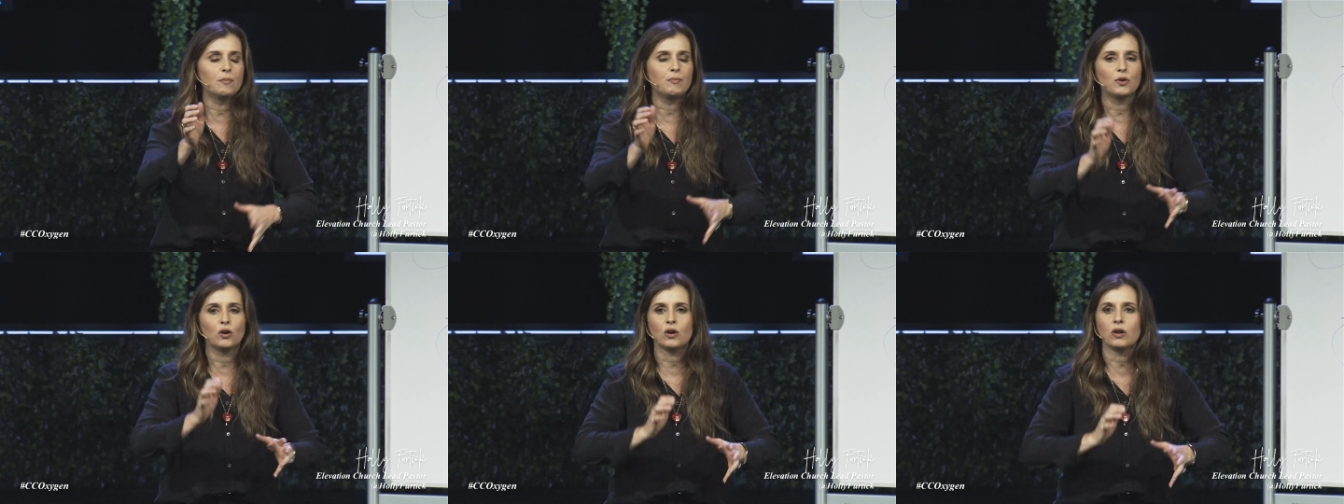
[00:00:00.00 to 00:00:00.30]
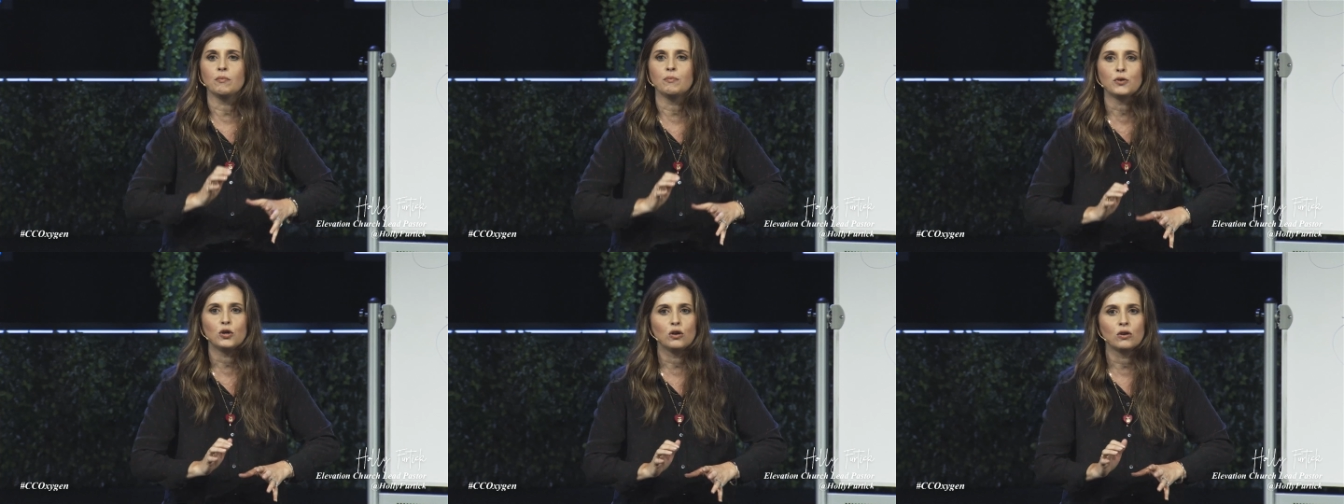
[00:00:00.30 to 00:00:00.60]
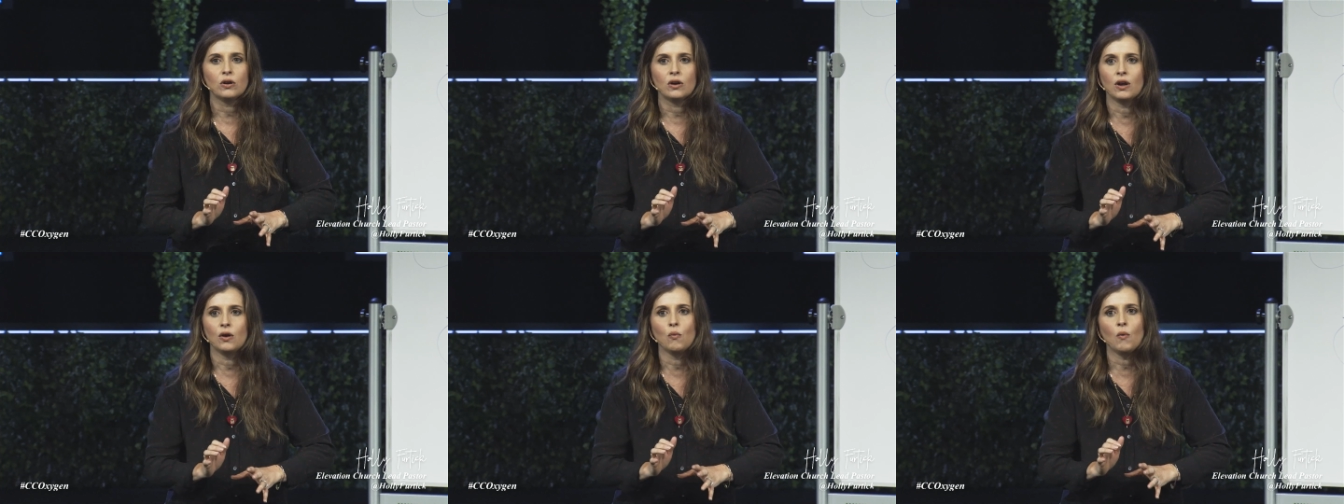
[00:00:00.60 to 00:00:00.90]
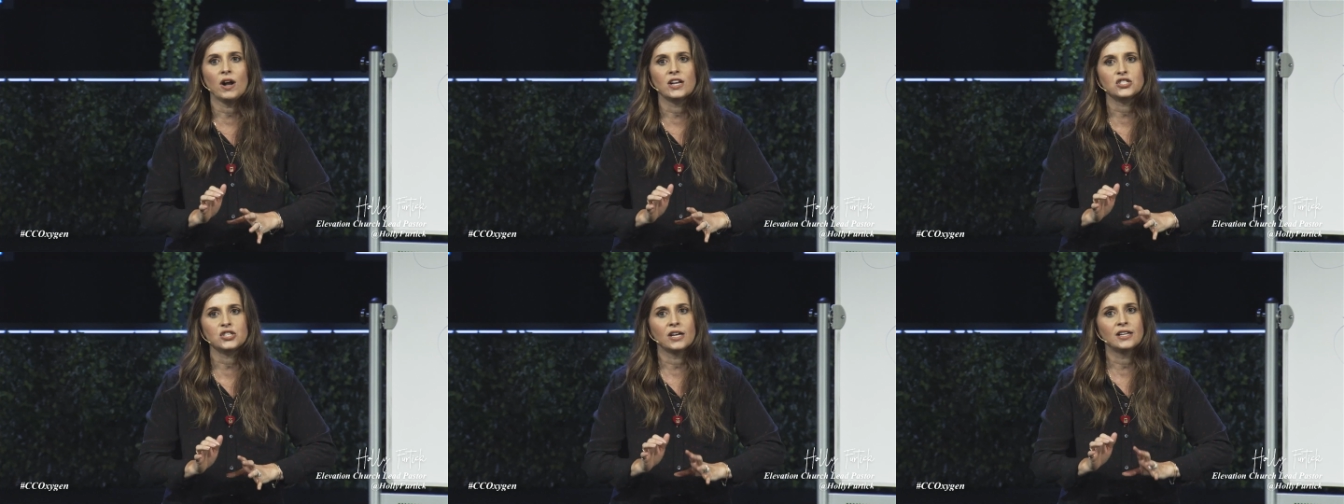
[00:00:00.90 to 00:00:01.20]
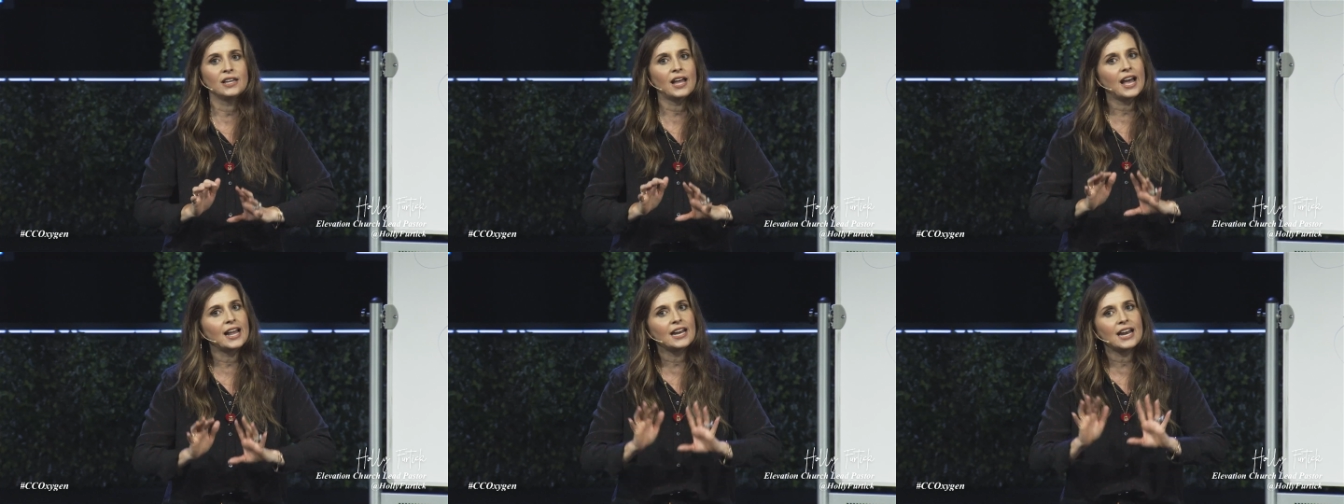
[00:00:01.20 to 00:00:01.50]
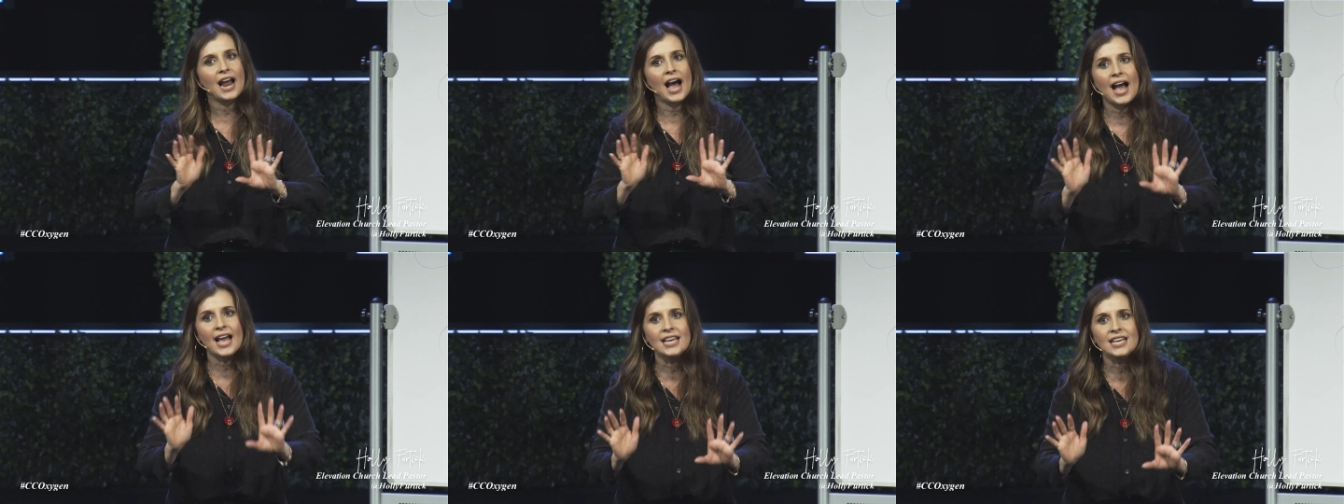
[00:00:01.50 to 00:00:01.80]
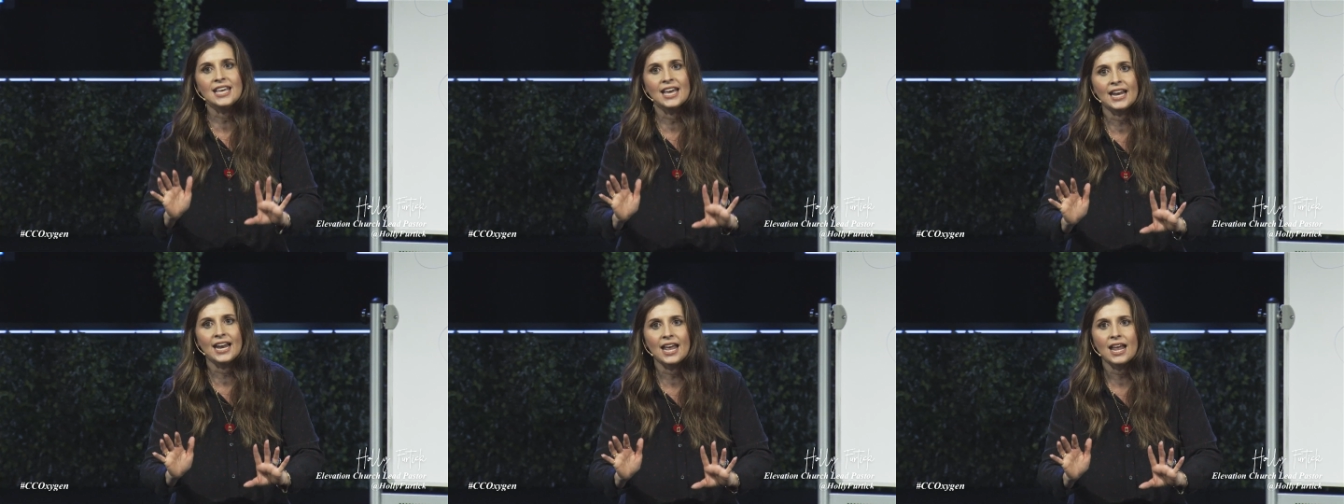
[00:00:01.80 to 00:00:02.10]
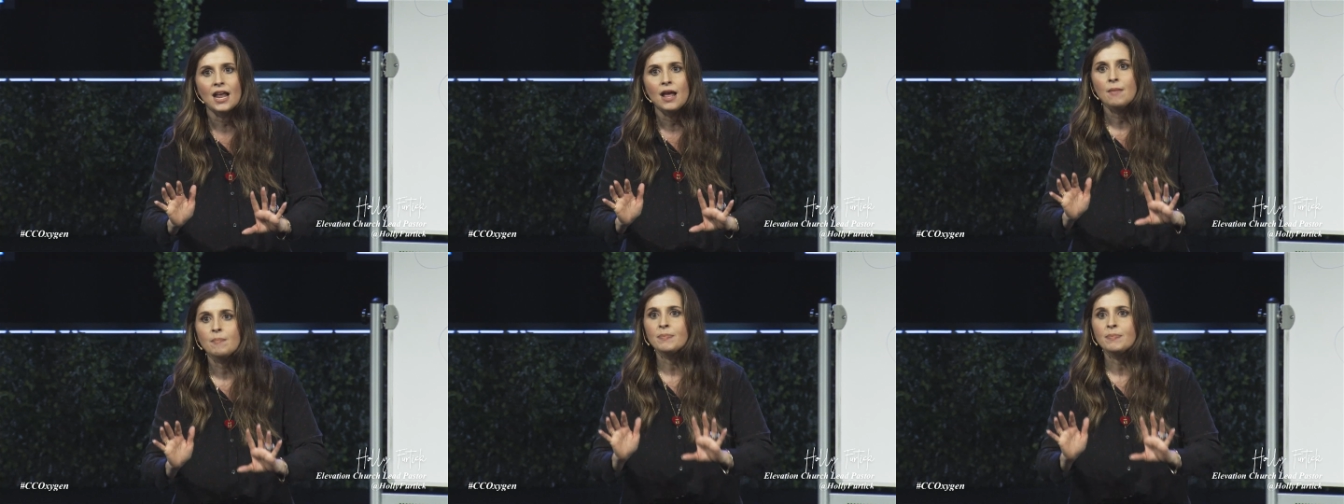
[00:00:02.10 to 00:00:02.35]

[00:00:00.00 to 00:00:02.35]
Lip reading: up your computer and watch online, and I get it.